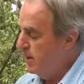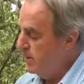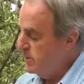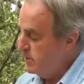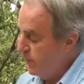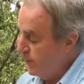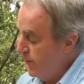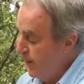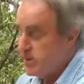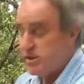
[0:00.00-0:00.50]

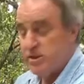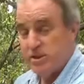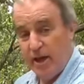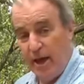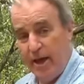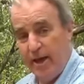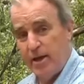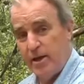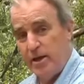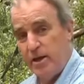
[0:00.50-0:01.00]
So that's
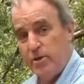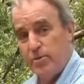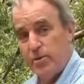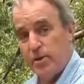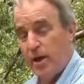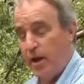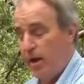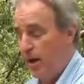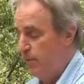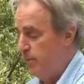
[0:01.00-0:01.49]
taken into
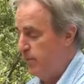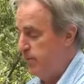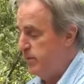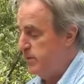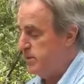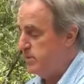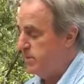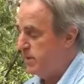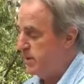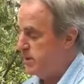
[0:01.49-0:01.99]
account with
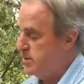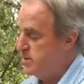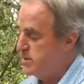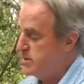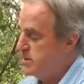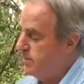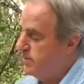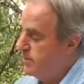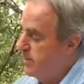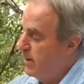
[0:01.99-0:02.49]
this
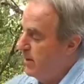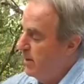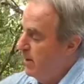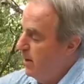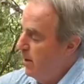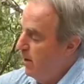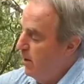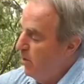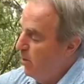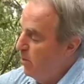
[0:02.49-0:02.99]
piece.
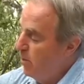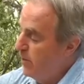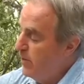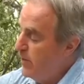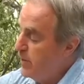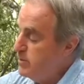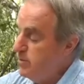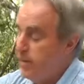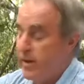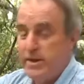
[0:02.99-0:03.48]
With
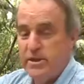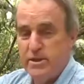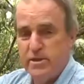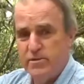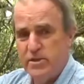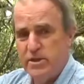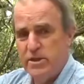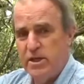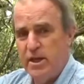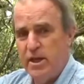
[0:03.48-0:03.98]
this piece
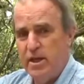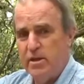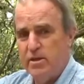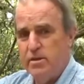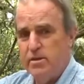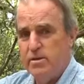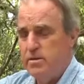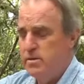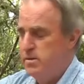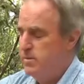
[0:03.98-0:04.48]
of
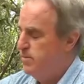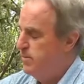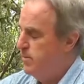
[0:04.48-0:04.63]
steel,